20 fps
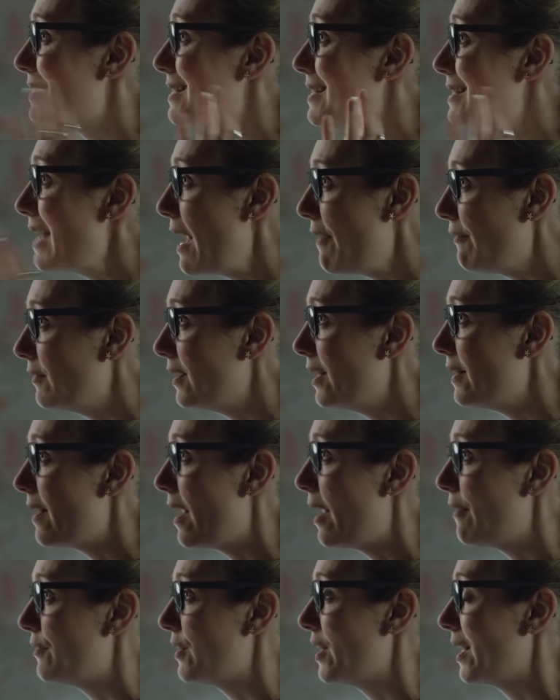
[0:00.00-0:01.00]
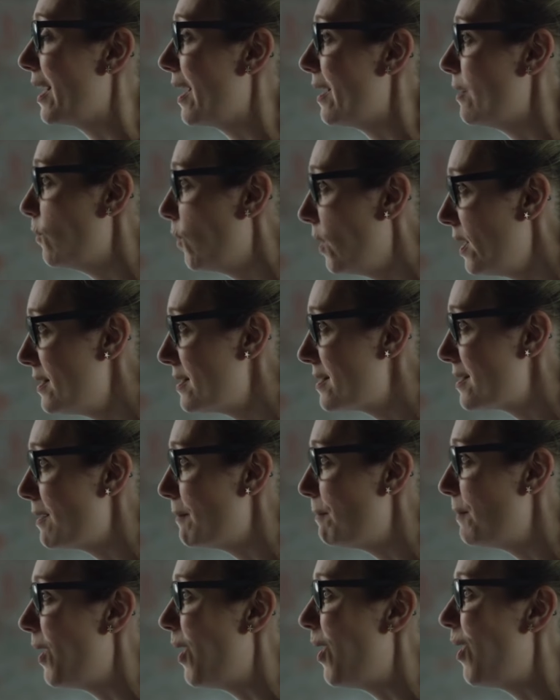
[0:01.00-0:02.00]
definitely there for the Kate Winslet
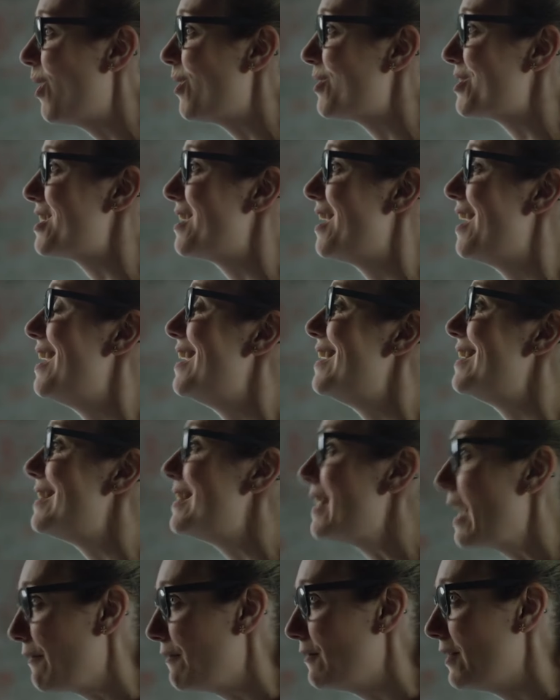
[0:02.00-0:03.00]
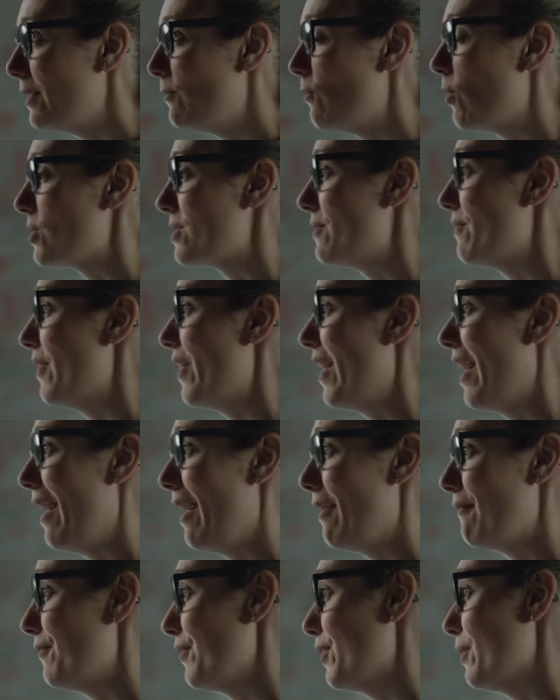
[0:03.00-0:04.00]
part, definitely wasn't
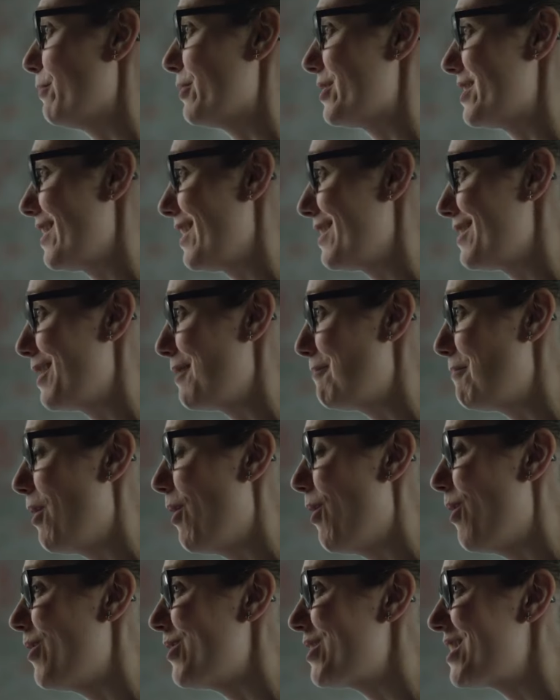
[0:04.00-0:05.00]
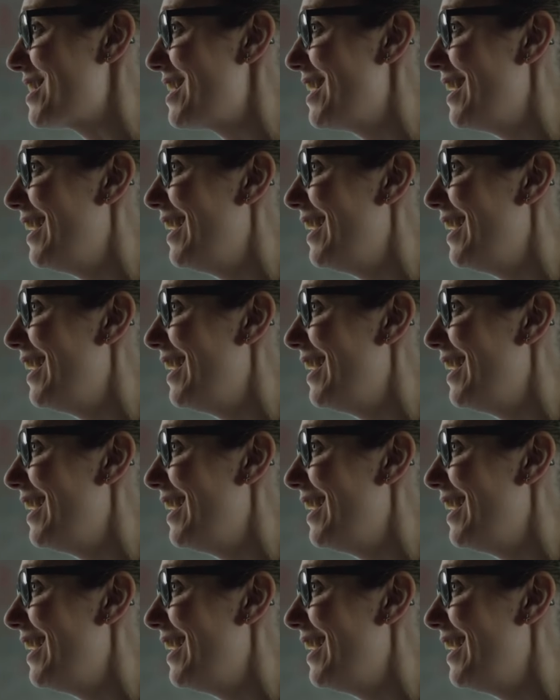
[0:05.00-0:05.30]
there for the prosthetic part.